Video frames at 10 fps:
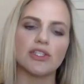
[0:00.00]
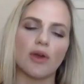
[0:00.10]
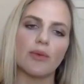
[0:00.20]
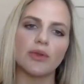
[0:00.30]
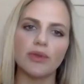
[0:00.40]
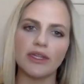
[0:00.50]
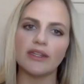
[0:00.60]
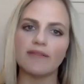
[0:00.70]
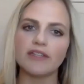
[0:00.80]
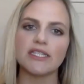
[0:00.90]
So I would really
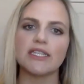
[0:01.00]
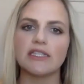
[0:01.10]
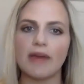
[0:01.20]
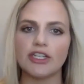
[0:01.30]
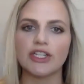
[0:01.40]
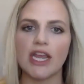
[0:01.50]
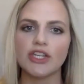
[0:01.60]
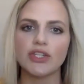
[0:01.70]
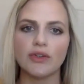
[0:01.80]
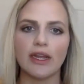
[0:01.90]
love to see some
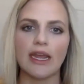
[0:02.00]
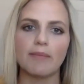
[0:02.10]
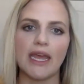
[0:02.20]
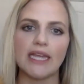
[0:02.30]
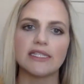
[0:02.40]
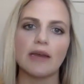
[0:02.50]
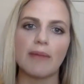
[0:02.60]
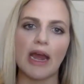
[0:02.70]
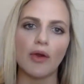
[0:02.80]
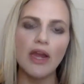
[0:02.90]
educational campaigns
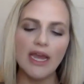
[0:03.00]
come out,